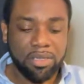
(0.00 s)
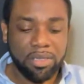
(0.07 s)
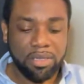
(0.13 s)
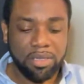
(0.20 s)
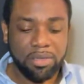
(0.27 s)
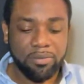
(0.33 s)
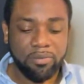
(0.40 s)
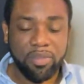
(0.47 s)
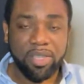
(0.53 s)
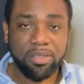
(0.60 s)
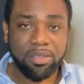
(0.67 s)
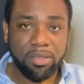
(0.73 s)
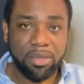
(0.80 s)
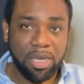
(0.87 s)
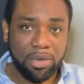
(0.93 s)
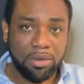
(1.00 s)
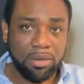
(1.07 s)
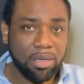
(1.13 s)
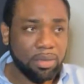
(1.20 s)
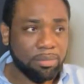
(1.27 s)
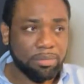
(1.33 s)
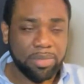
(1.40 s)
investor
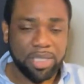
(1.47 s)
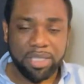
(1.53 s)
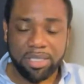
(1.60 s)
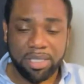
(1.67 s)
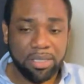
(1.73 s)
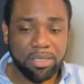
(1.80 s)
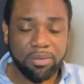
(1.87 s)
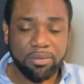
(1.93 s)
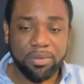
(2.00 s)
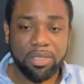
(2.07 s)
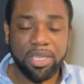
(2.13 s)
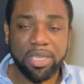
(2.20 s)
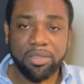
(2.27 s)
outcome at the end of the day.